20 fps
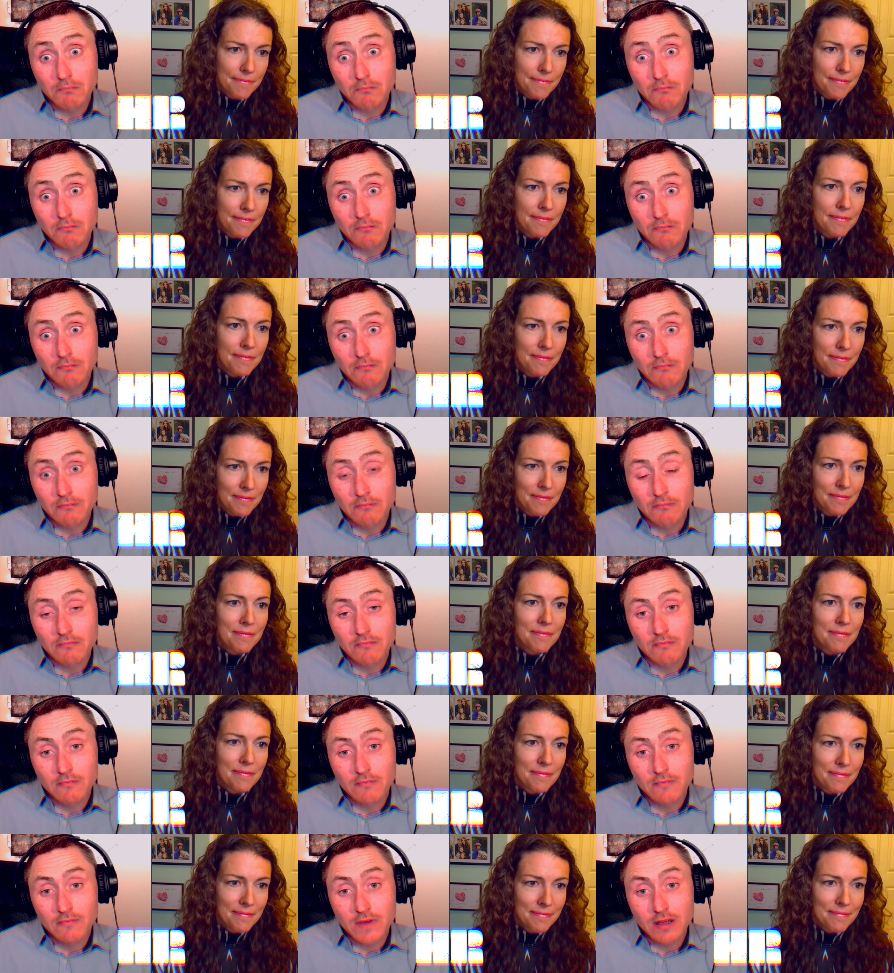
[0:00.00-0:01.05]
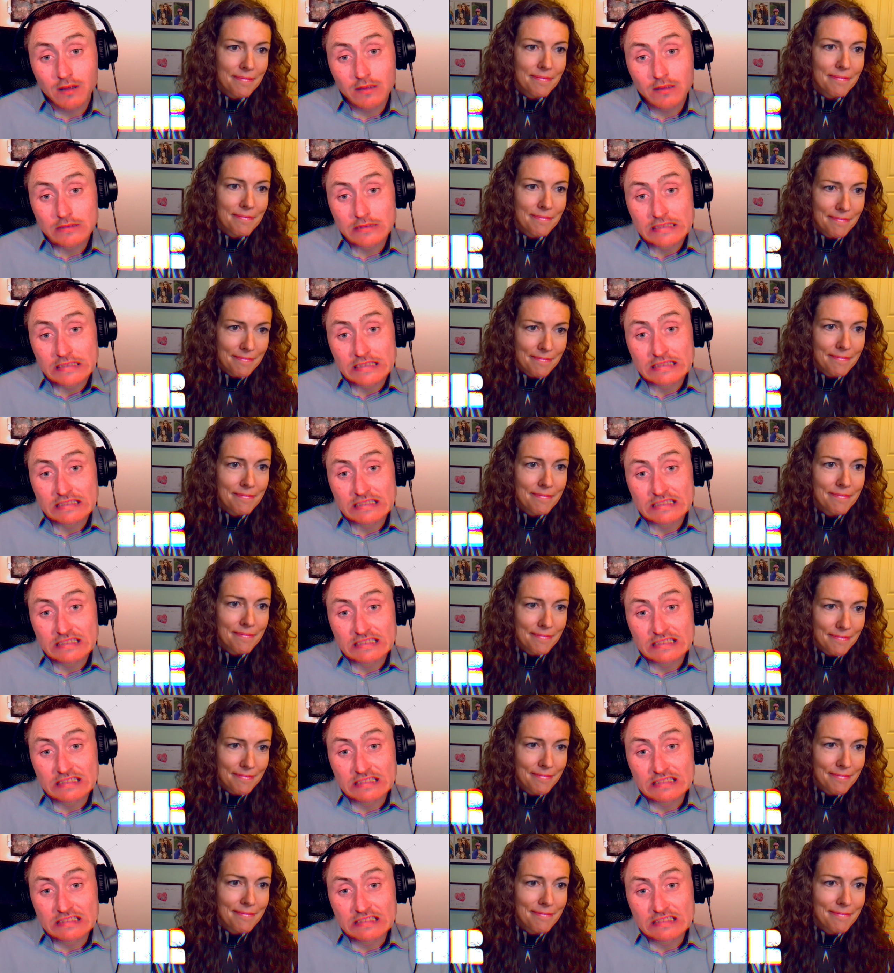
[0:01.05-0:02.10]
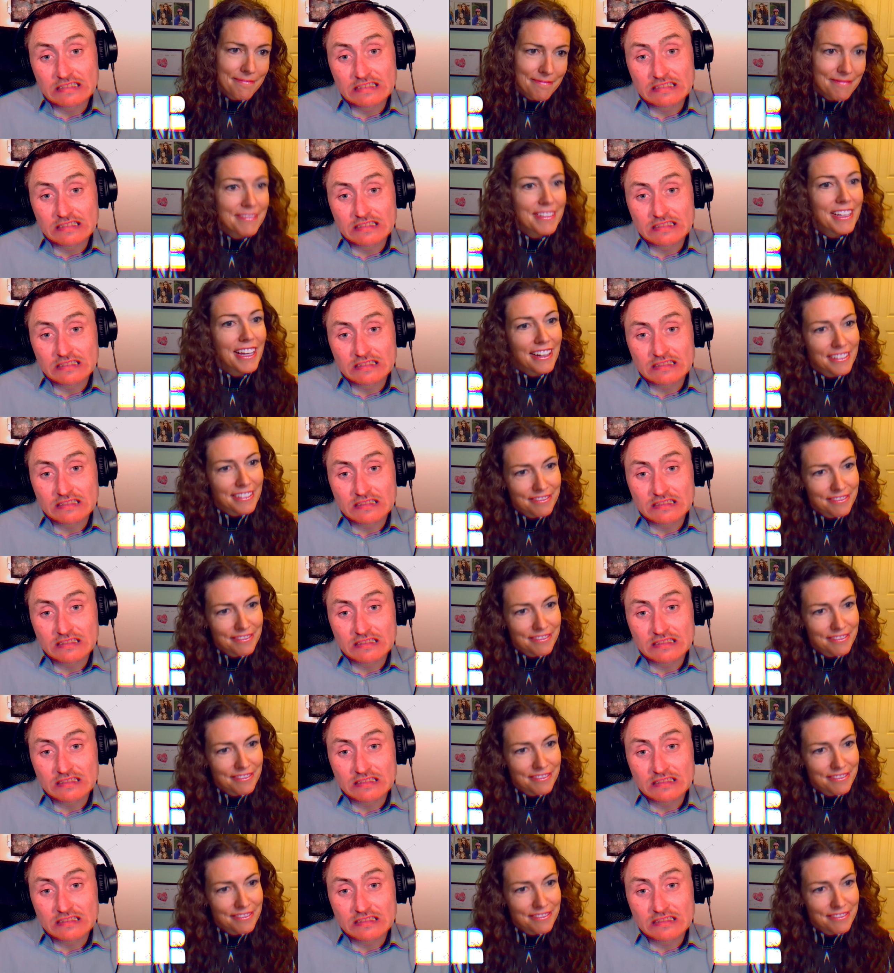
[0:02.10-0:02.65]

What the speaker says: (no one is talking)